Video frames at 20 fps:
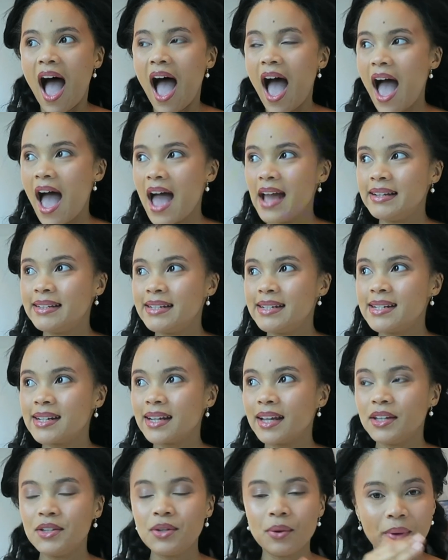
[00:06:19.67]

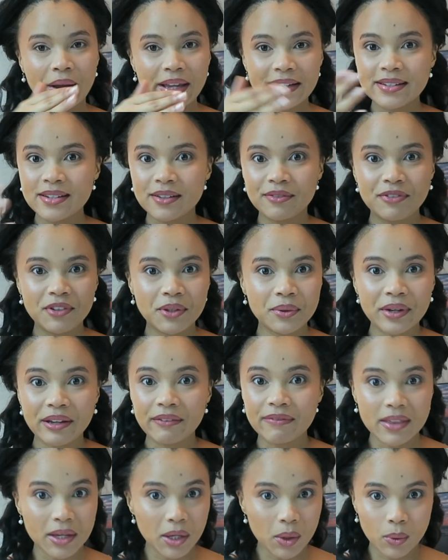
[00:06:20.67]
and your interview
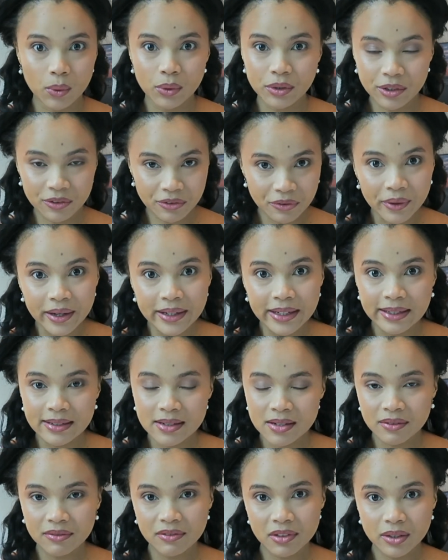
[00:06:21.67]
if they call you for an
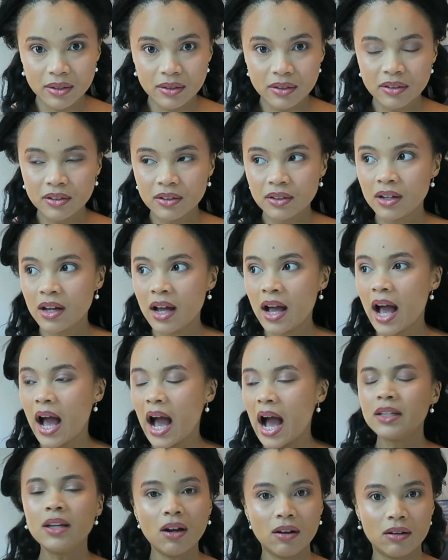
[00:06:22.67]
interview.
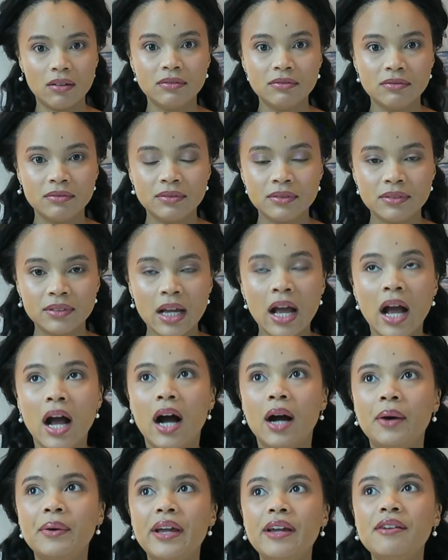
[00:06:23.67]
Yeah.
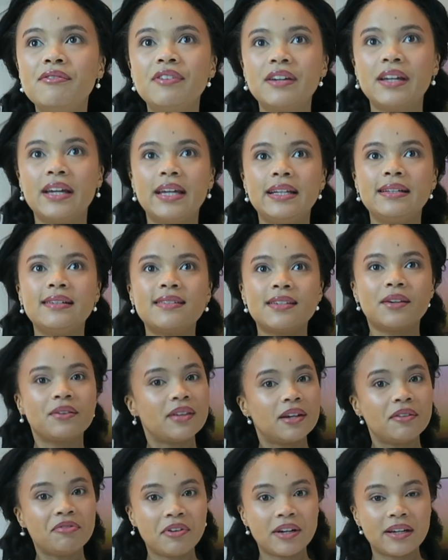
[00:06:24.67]
However, in South
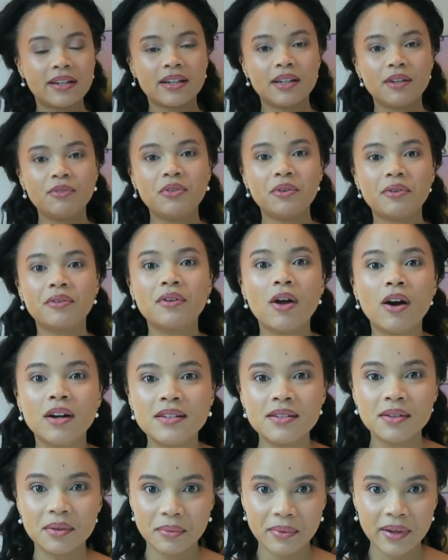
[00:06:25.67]
Africa, if you're
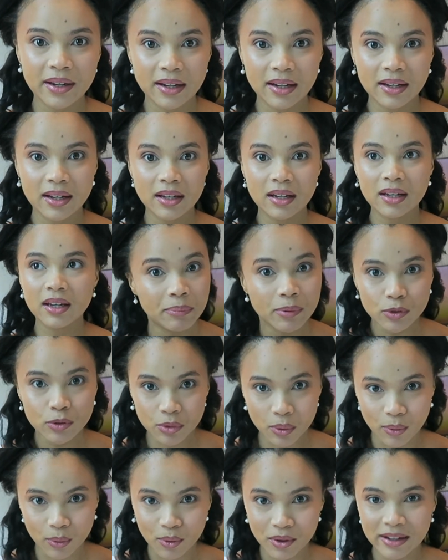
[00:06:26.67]
not aware, people
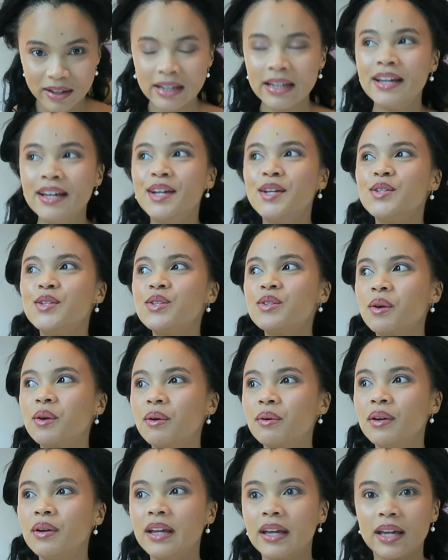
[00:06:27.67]
talk. So
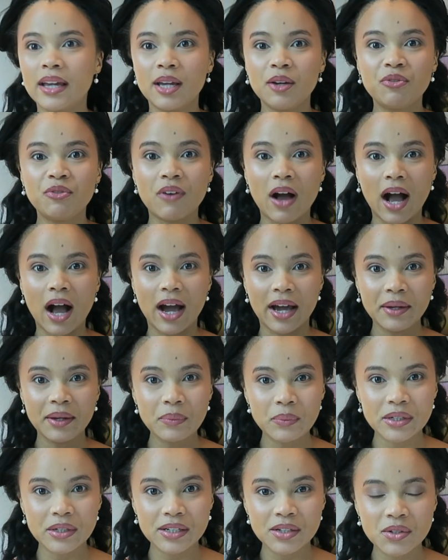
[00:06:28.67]
if I
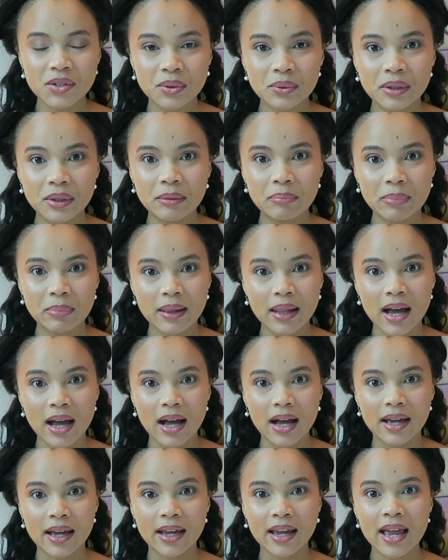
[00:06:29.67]
were to
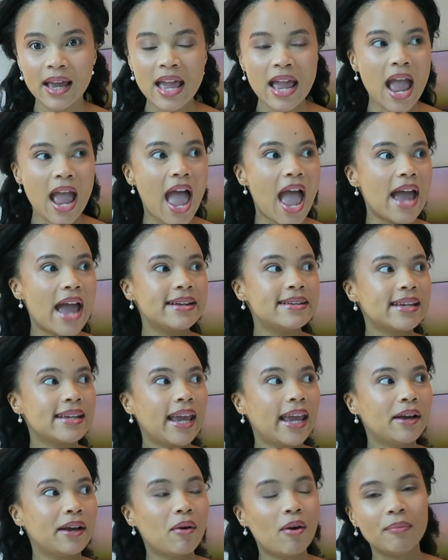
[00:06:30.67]
apply at
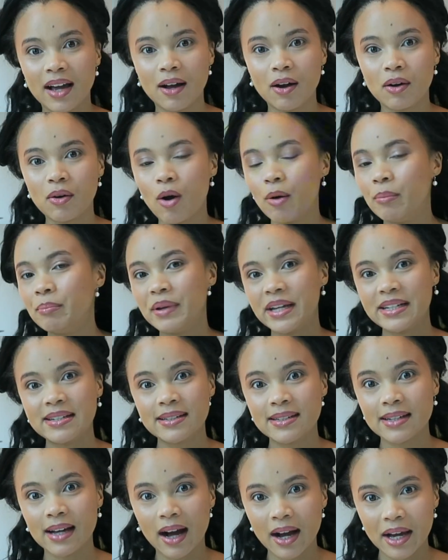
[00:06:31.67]
a
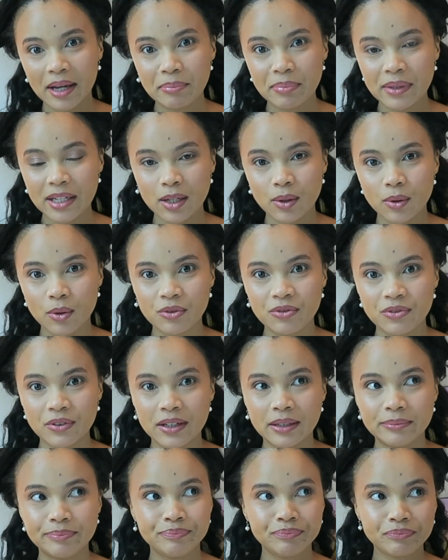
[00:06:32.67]
competitor IP law
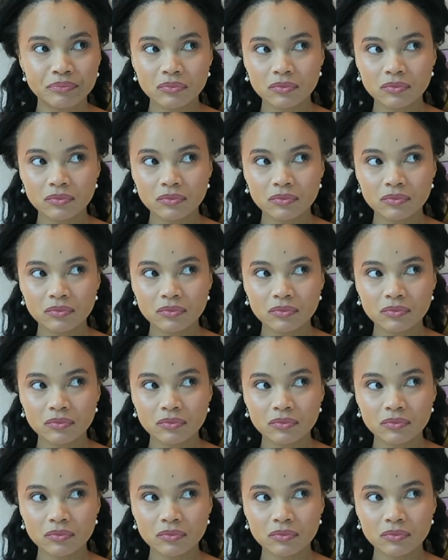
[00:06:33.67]
firm